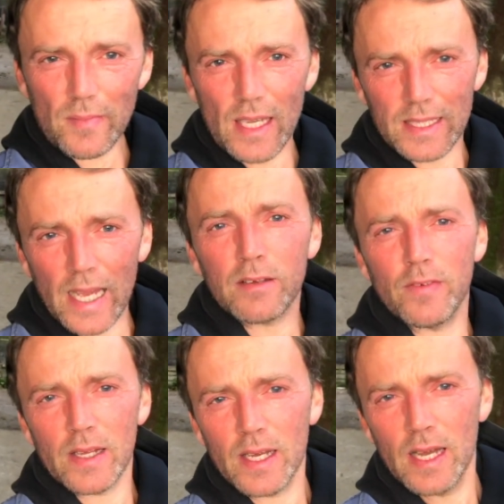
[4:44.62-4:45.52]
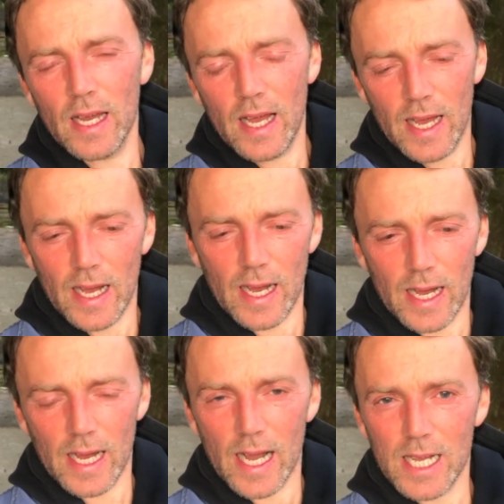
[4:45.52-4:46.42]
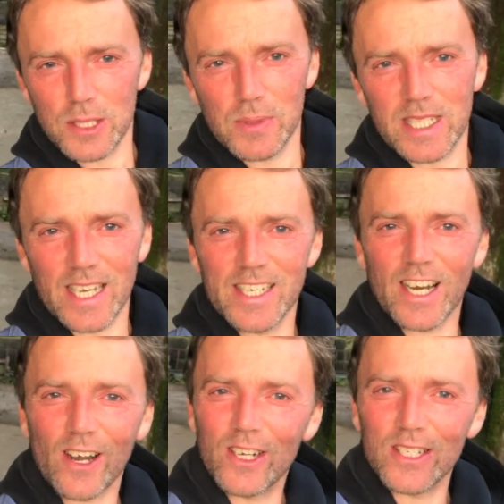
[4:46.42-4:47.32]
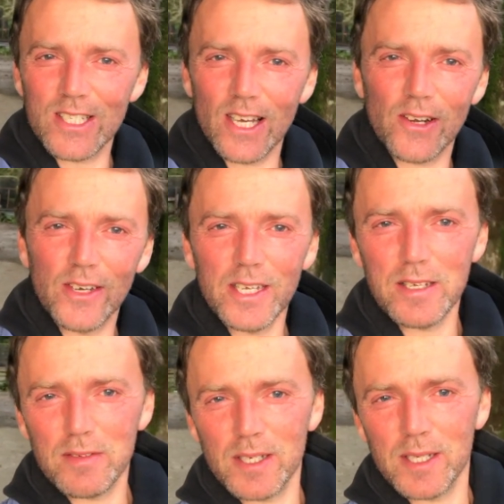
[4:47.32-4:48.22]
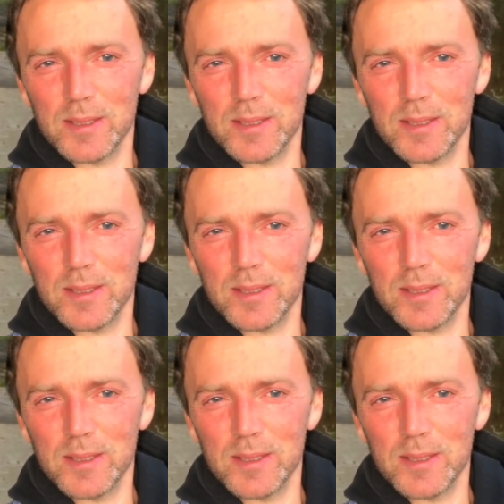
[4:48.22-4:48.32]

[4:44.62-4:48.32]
Thankfully, as it was getting dark on a Saturday evening.